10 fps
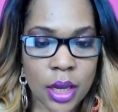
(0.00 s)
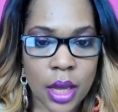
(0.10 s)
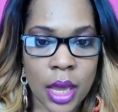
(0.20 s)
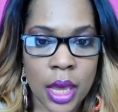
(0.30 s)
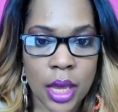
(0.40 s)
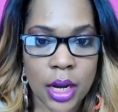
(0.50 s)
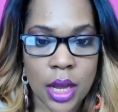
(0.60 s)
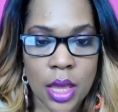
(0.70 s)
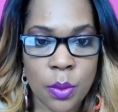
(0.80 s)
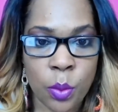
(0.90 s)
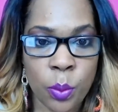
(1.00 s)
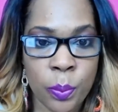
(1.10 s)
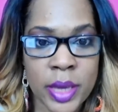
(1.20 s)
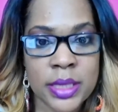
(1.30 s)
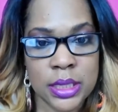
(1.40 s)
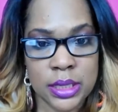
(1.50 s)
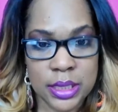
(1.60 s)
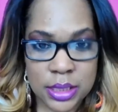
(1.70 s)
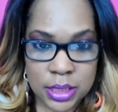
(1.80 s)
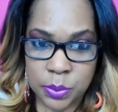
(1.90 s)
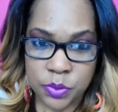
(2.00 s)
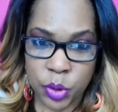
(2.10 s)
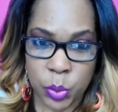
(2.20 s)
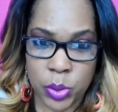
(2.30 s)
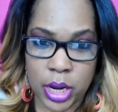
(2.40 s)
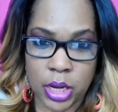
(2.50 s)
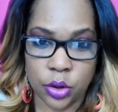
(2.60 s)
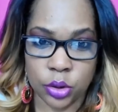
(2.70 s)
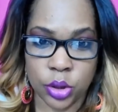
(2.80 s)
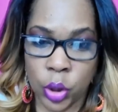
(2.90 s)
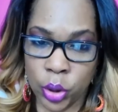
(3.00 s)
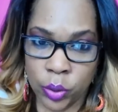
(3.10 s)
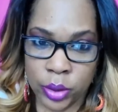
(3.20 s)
And basically, it's tips for creating your logo.